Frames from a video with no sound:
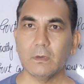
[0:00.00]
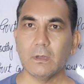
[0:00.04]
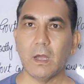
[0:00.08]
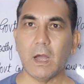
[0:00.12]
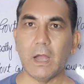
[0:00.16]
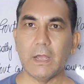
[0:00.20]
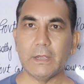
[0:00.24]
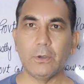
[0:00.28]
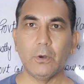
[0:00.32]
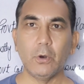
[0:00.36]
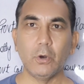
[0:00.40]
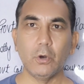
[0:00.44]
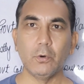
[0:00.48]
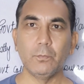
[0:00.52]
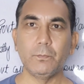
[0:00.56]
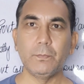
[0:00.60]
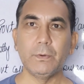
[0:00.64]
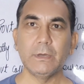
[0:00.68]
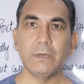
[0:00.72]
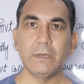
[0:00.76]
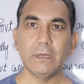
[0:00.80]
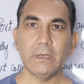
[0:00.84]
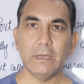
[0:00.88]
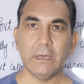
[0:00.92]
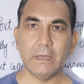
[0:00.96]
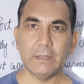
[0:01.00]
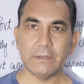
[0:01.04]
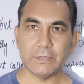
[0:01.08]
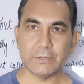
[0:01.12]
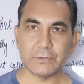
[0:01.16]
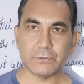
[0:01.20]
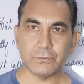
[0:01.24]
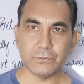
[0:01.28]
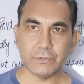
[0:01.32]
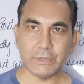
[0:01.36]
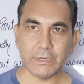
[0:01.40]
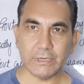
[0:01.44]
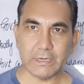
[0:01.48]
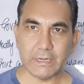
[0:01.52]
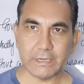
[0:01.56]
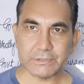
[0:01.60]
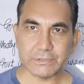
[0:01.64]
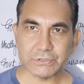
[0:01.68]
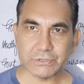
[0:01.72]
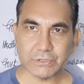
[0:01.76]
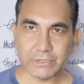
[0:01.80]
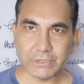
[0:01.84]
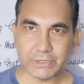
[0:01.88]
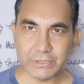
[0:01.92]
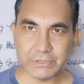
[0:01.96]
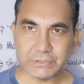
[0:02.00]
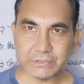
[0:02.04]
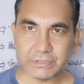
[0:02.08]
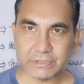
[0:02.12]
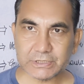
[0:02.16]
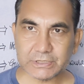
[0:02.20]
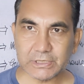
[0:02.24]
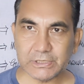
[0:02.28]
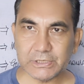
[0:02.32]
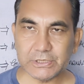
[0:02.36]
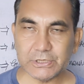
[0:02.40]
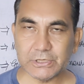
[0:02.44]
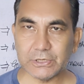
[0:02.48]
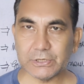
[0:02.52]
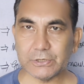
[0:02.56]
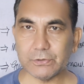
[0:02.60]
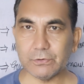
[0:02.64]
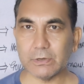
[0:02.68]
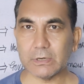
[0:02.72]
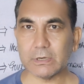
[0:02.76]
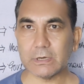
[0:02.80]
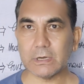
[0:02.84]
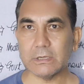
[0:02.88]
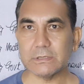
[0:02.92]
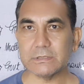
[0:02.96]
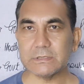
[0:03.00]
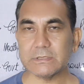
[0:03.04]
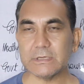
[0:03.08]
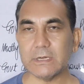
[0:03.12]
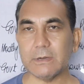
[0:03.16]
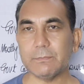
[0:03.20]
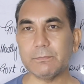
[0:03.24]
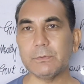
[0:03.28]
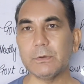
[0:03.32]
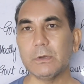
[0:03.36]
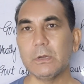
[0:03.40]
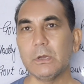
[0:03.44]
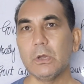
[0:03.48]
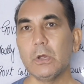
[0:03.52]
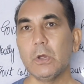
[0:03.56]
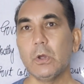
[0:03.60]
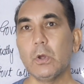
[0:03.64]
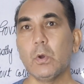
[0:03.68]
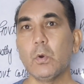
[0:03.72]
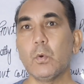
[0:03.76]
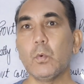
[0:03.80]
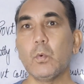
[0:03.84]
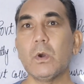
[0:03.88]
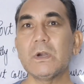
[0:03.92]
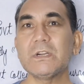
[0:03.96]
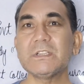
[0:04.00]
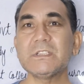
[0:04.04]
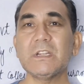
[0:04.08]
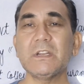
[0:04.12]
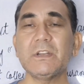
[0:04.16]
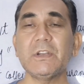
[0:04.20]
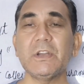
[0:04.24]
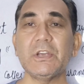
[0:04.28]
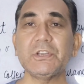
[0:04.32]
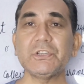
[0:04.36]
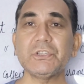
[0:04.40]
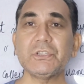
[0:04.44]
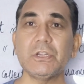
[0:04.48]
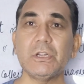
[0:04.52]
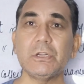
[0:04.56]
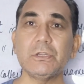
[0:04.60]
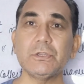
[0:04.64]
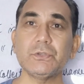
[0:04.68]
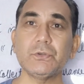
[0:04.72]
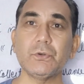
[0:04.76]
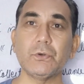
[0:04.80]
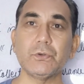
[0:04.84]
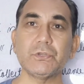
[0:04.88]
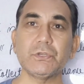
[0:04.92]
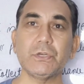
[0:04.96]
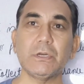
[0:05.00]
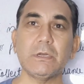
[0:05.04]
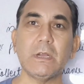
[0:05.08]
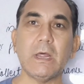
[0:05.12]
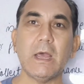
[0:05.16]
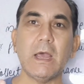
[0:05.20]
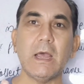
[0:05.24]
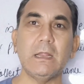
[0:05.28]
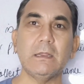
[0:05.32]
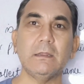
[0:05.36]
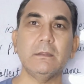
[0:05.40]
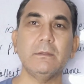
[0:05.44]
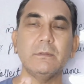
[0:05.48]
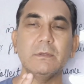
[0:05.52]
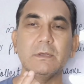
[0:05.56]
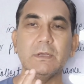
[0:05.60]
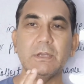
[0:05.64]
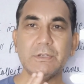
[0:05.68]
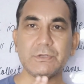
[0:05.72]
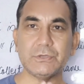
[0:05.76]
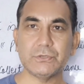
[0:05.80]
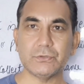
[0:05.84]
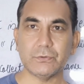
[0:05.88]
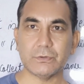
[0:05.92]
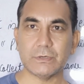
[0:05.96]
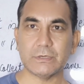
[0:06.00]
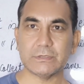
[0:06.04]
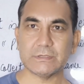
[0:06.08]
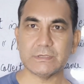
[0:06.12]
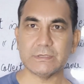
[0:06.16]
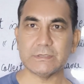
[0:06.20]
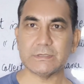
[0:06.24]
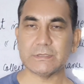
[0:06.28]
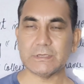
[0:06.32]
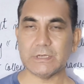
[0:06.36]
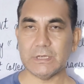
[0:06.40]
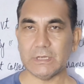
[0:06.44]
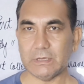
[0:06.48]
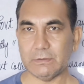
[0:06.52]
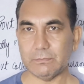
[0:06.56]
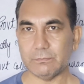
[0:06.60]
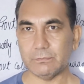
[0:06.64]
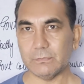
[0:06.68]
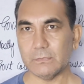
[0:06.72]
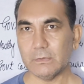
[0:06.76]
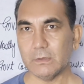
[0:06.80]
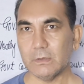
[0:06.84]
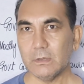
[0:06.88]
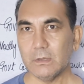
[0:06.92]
I hope in the today lecture it is clear your concept. What is the National Social Health Insurance Scheme?